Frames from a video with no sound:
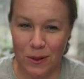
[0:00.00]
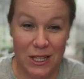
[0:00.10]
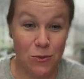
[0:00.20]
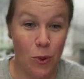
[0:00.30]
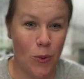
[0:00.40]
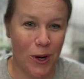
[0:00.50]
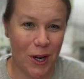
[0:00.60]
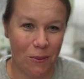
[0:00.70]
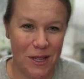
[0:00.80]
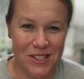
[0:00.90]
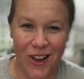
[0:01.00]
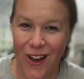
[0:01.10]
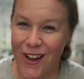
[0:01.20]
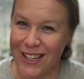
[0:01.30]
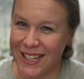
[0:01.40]
is what we're going to be
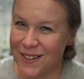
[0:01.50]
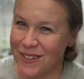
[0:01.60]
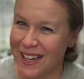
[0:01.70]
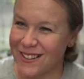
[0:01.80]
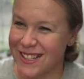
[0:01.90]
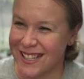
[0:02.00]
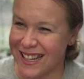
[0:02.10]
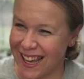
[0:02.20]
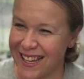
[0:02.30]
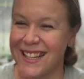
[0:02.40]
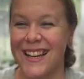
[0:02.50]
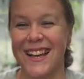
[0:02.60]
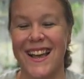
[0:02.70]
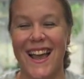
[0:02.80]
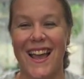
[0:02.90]
talking about today.
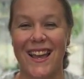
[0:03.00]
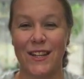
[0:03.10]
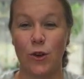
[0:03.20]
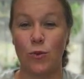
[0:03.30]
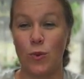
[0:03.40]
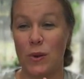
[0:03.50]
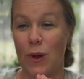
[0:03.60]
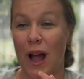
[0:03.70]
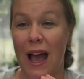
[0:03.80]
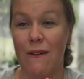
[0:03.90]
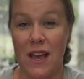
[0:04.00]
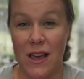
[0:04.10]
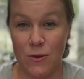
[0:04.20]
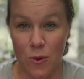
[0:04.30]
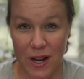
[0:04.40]
And we will have
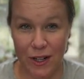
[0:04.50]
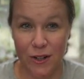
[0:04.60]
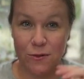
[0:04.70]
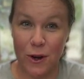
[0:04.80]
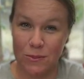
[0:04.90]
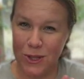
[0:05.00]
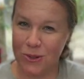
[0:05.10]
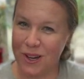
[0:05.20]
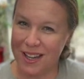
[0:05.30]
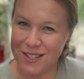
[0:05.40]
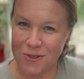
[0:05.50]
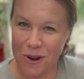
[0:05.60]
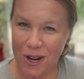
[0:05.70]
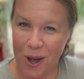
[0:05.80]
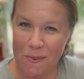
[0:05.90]
a winner from you guys who
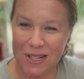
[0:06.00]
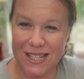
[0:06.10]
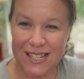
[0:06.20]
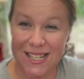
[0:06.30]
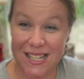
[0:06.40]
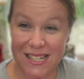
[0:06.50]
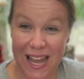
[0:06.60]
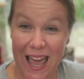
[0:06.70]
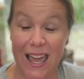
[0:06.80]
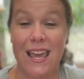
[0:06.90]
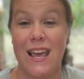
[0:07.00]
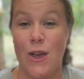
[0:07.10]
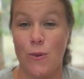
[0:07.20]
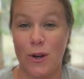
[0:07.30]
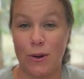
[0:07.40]
are commenting today.
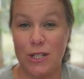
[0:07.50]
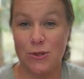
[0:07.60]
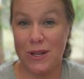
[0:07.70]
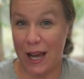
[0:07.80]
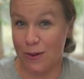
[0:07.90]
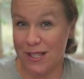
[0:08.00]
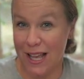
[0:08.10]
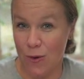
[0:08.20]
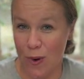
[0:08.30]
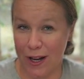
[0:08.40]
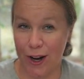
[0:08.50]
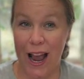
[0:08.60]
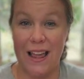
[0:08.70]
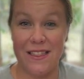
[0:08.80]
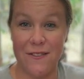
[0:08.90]
We're going to announce that winner
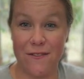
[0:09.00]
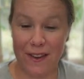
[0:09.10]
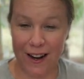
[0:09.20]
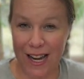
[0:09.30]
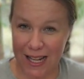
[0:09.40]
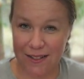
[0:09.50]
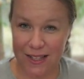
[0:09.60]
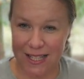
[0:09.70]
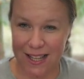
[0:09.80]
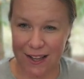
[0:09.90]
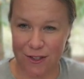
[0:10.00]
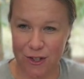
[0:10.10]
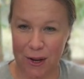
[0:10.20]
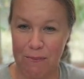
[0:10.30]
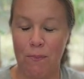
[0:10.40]
at the very end of this live
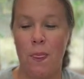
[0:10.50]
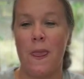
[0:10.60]
stream.